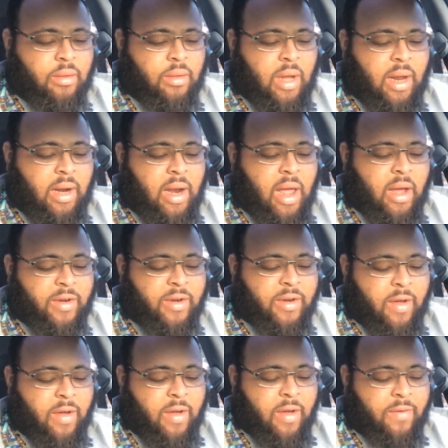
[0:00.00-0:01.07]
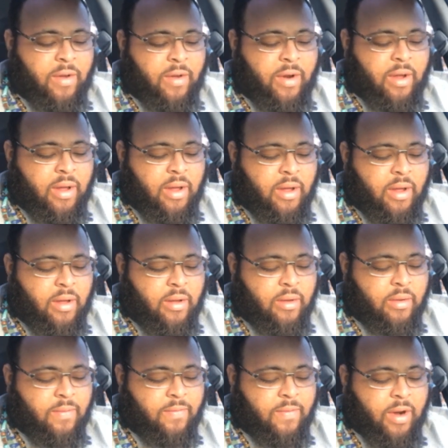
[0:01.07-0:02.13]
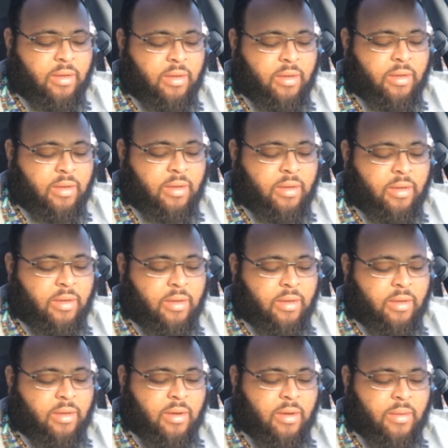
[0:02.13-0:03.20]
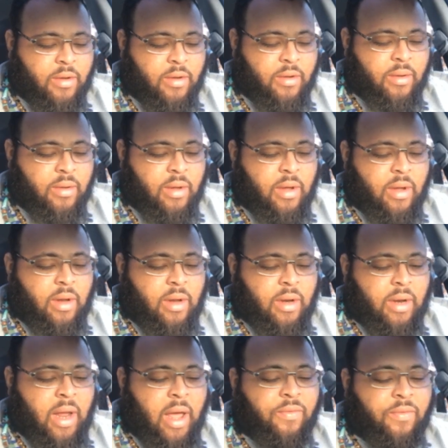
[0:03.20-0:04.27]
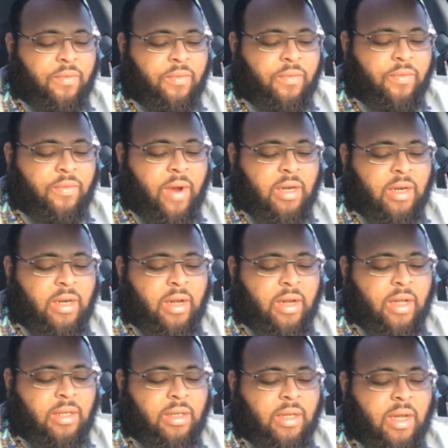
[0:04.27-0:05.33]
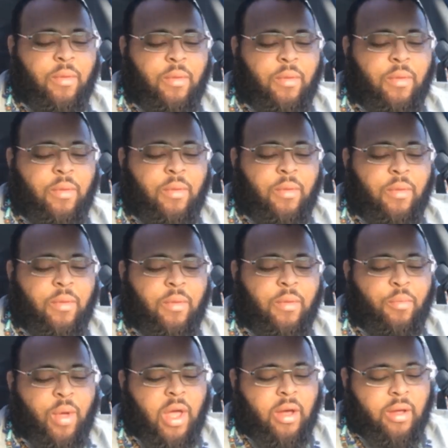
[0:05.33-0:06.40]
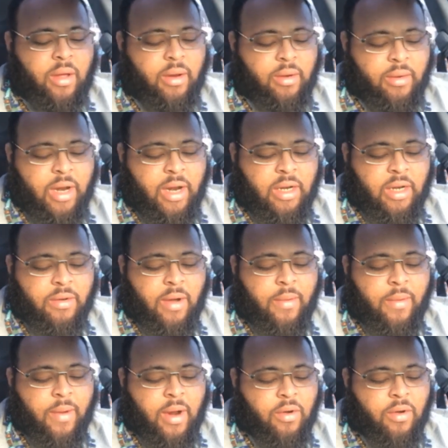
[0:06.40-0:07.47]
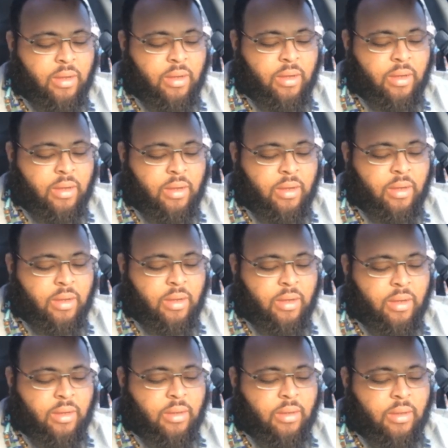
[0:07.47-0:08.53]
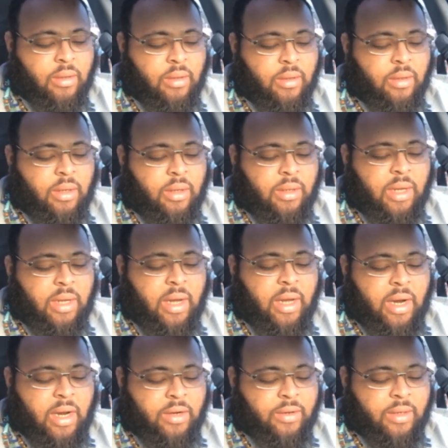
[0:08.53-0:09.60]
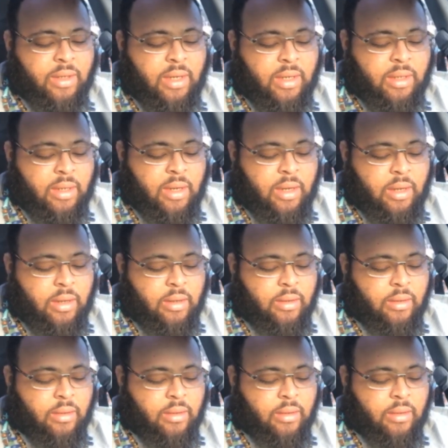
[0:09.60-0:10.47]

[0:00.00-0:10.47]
That lack of respect for the government. Come on. That insurrection against the government, that rebellion, man, that's right around the corner, man. 2 Ezra 16.